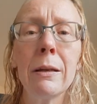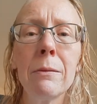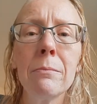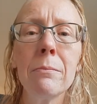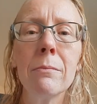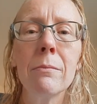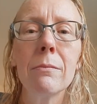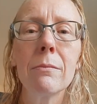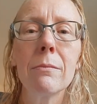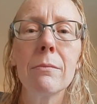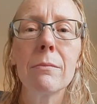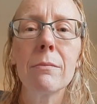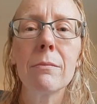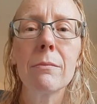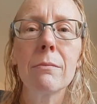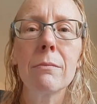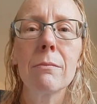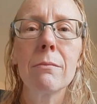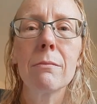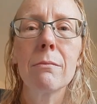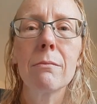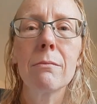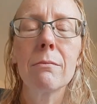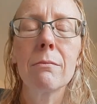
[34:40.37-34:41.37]
that's
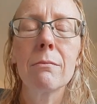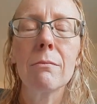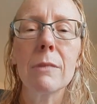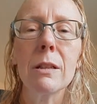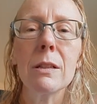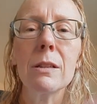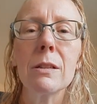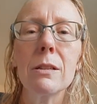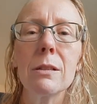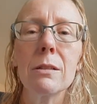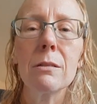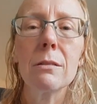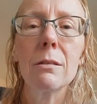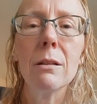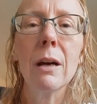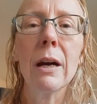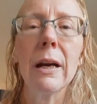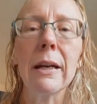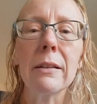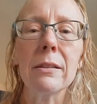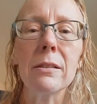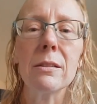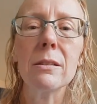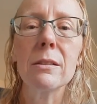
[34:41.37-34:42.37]
iced,
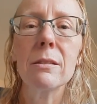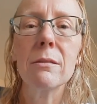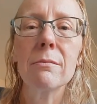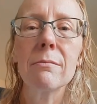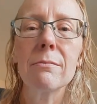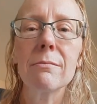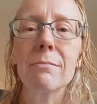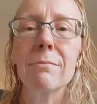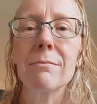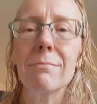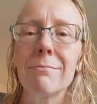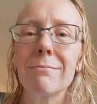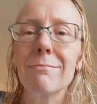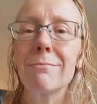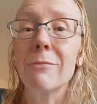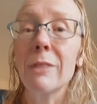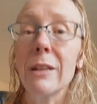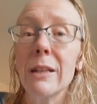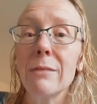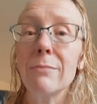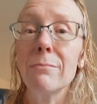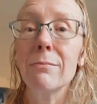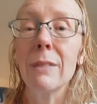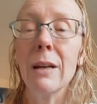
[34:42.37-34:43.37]
right? Iced
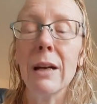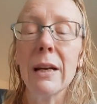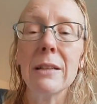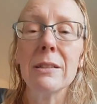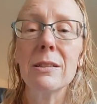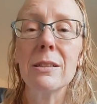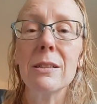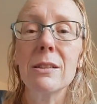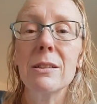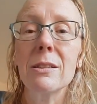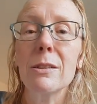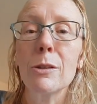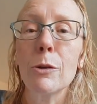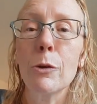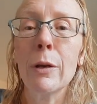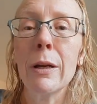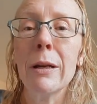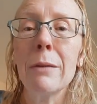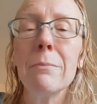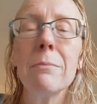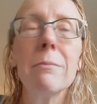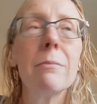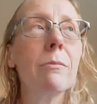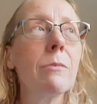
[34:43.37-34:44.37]
cream, as
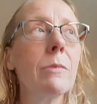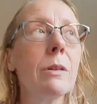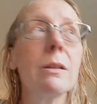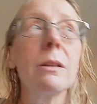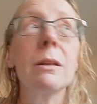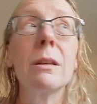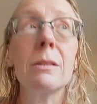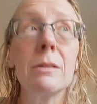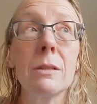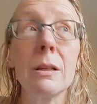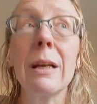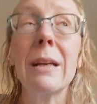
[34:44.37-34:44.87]
it should be.